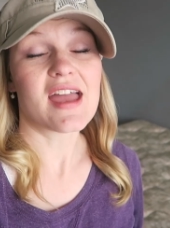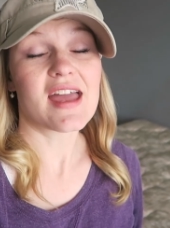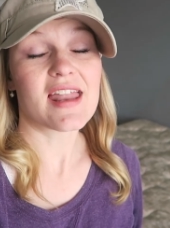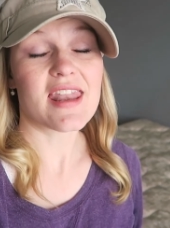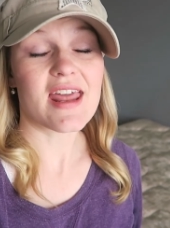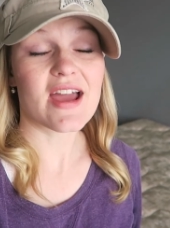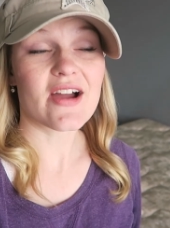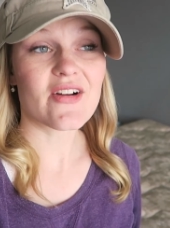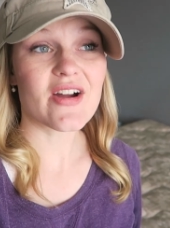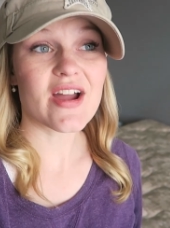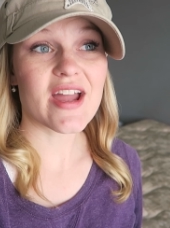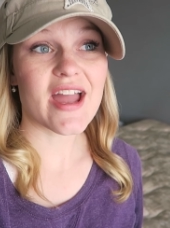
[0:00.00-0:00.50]
And
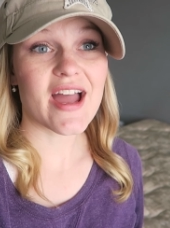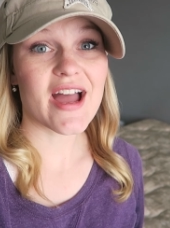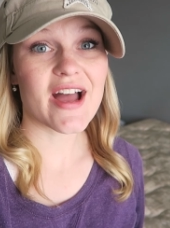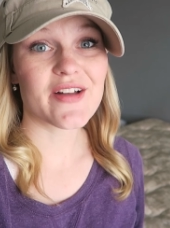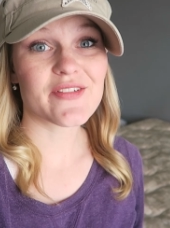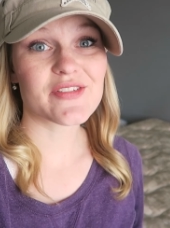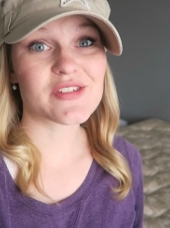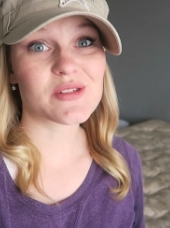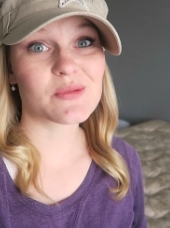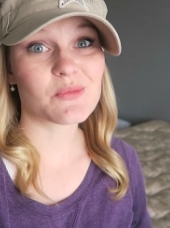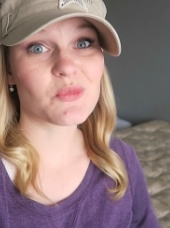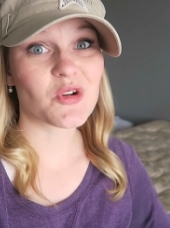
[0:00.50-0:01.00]
now I
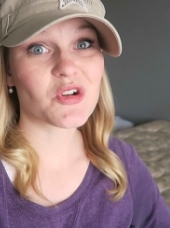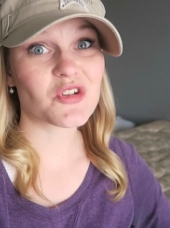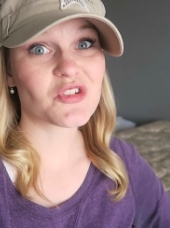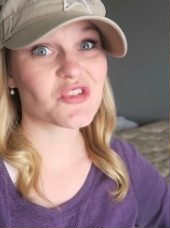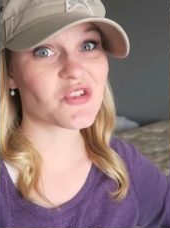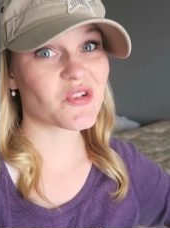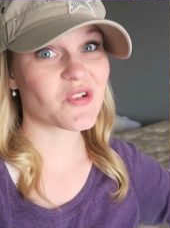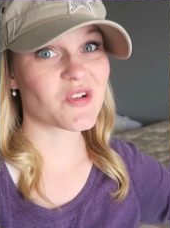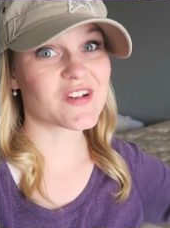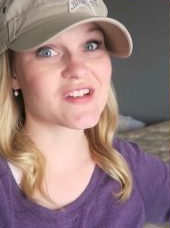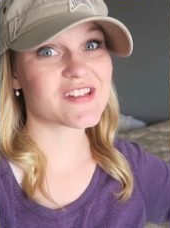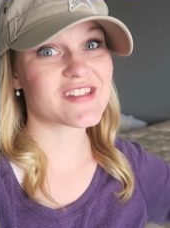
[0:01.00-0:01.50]
have some more
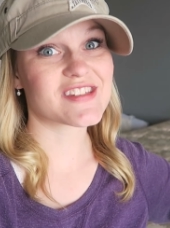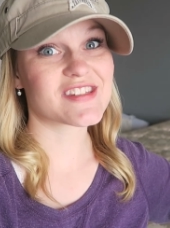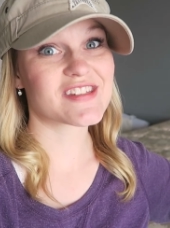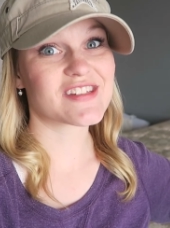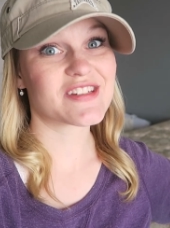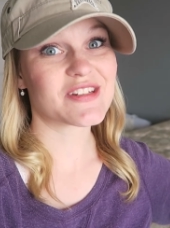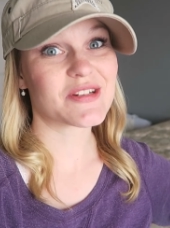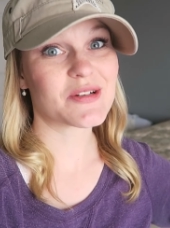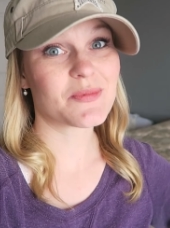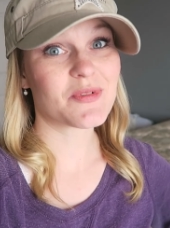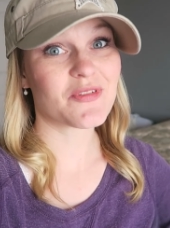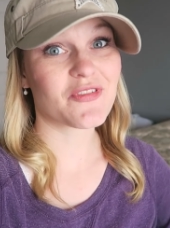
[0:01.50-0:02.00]
chores to
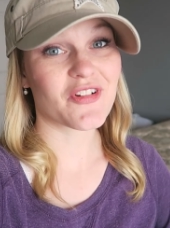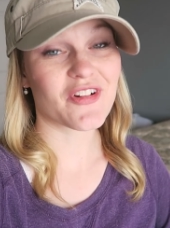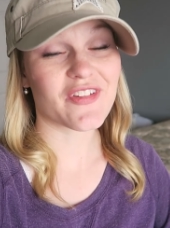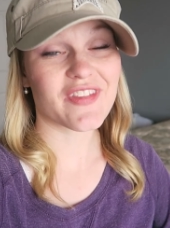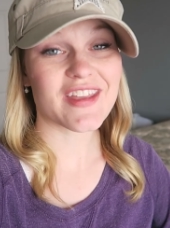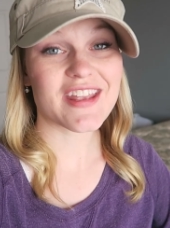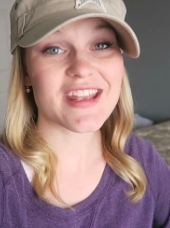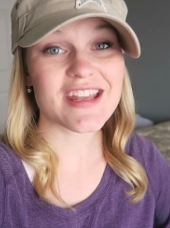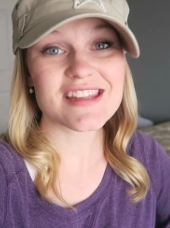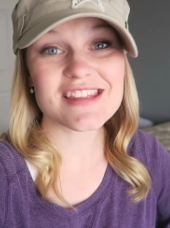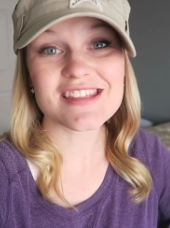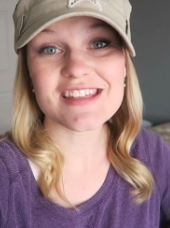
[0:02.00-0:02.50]
do before
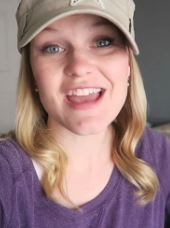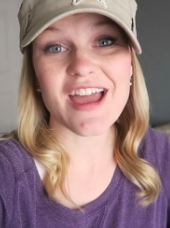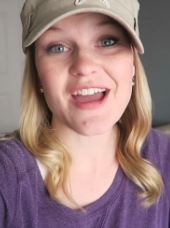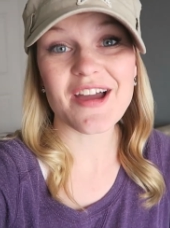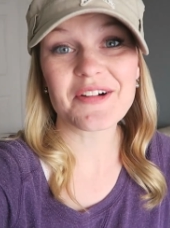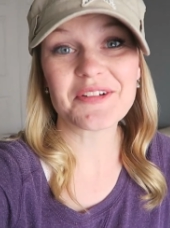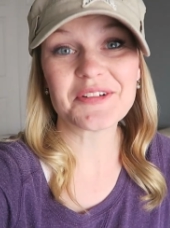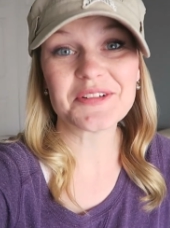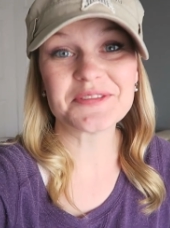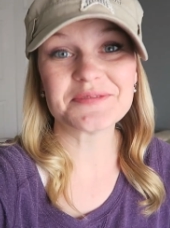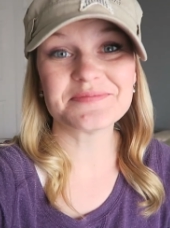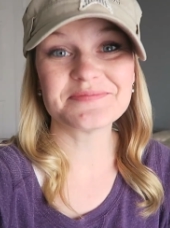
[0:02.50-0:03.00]
the kids
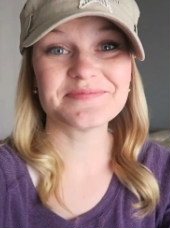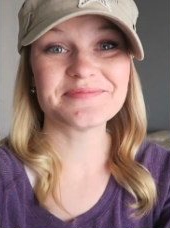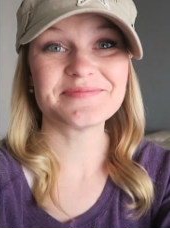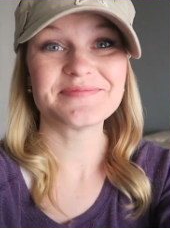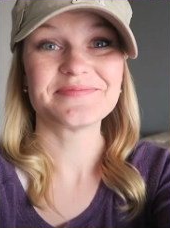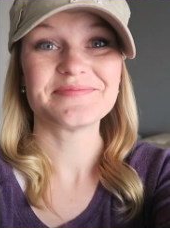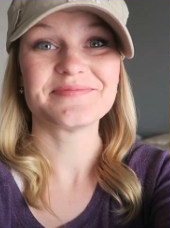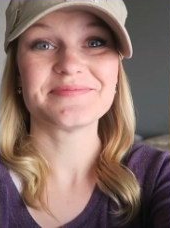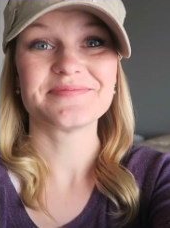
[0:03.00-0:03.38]
get home.